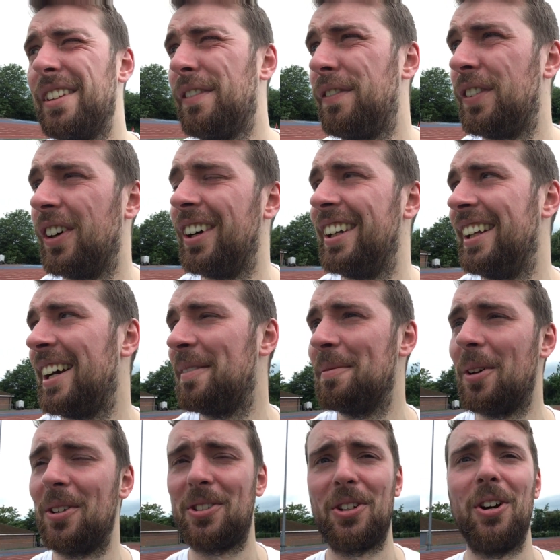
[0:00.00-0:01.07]
in the foot, and I'm
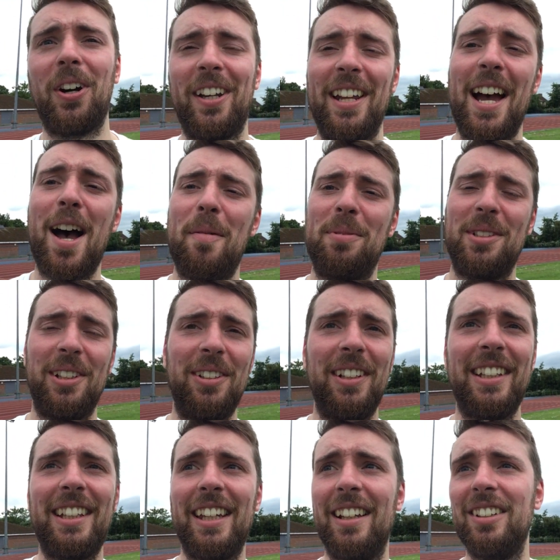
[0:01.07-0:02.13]
not joking, it
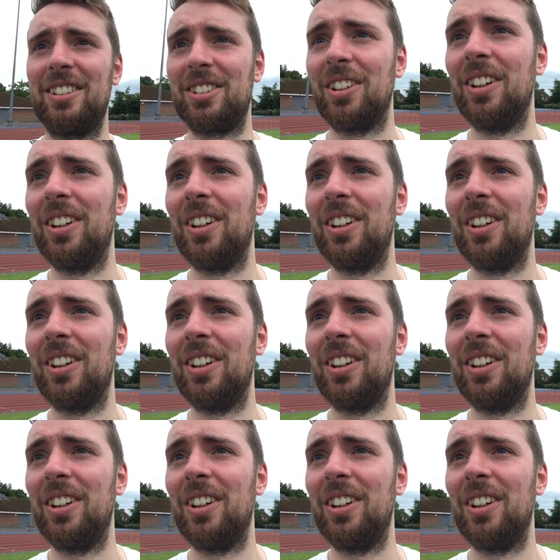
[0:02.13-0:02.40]
absolutely kills.